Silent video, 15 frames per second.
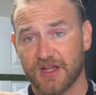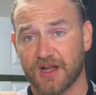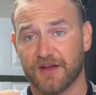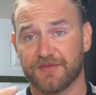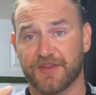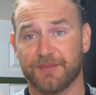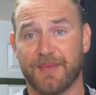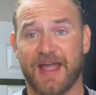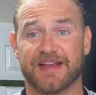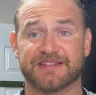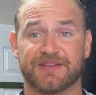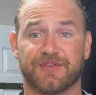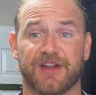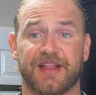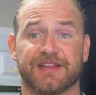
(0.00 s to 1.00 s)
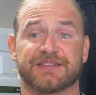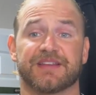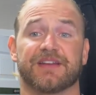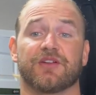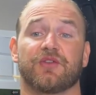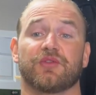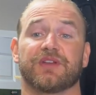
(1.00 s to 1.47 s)
of the max effort
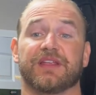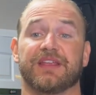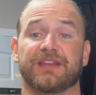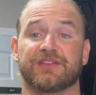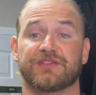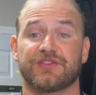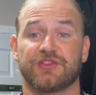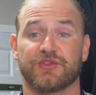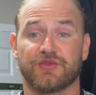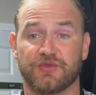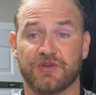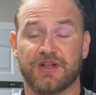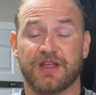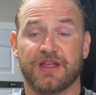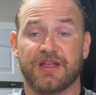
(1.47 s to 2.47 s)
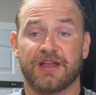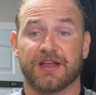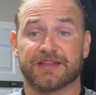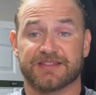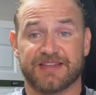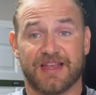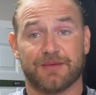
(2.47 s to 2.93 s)
handstand hold into
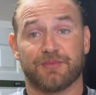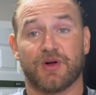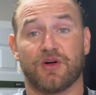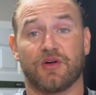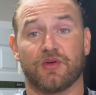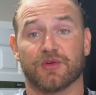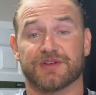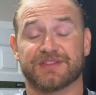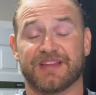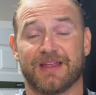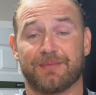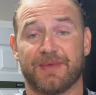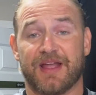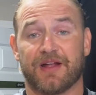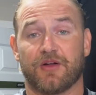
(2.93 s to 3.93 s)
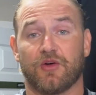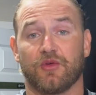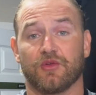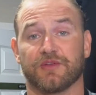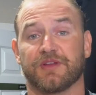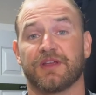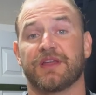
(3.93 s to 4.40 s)
a sandball or sandbag
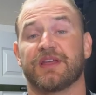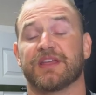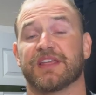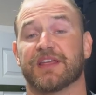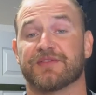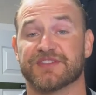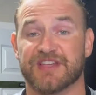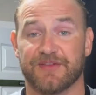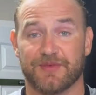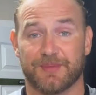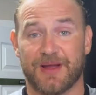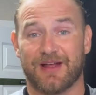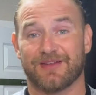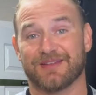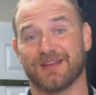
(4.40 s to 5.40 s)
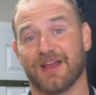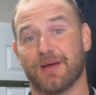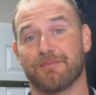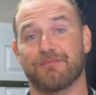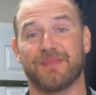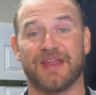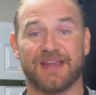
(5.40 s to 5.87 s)
hold. Give yourself about
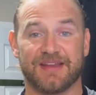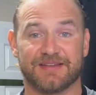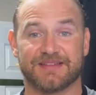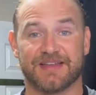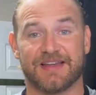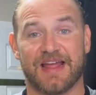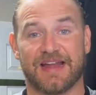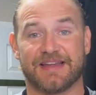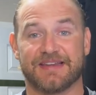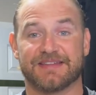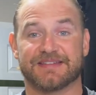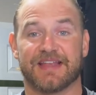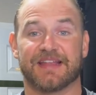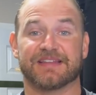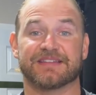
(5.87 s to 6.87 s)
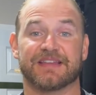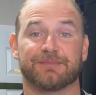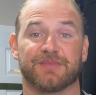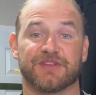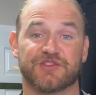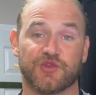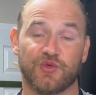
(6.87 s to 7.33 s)
1 minute to 90 seconds
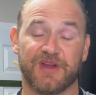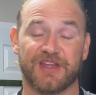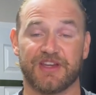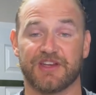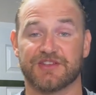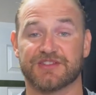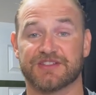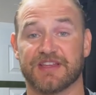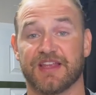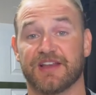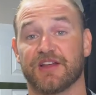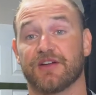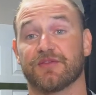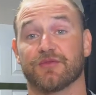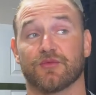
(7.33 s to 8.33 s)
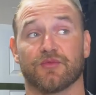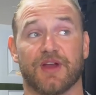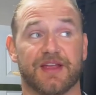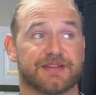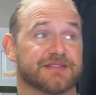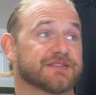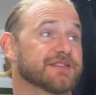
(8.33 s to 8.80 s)
between each set of
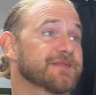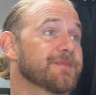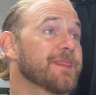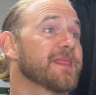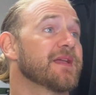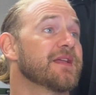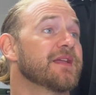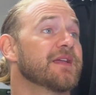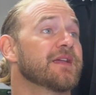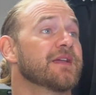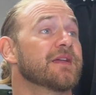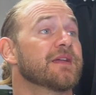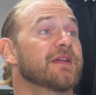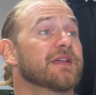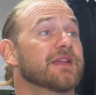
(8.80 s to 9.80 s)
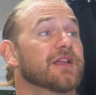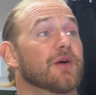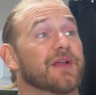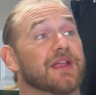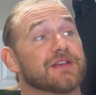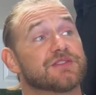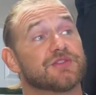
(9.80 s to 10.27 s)
rest.
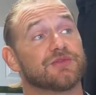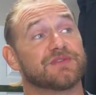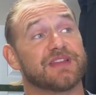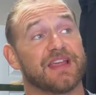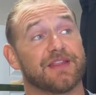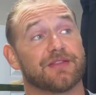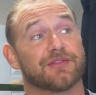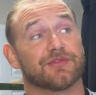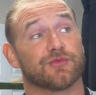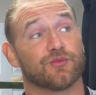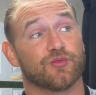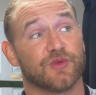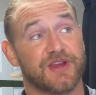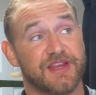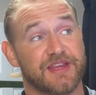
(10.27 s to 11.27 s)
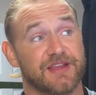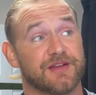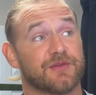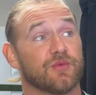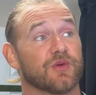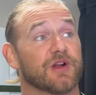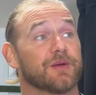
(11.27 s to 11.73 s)
Going into day 3,
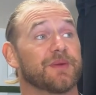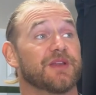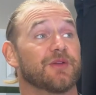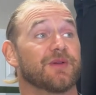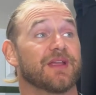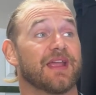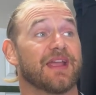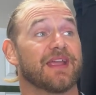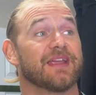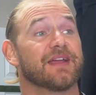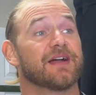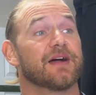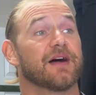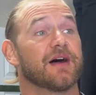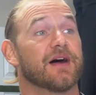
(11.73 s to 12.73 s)
we're gonna be doing a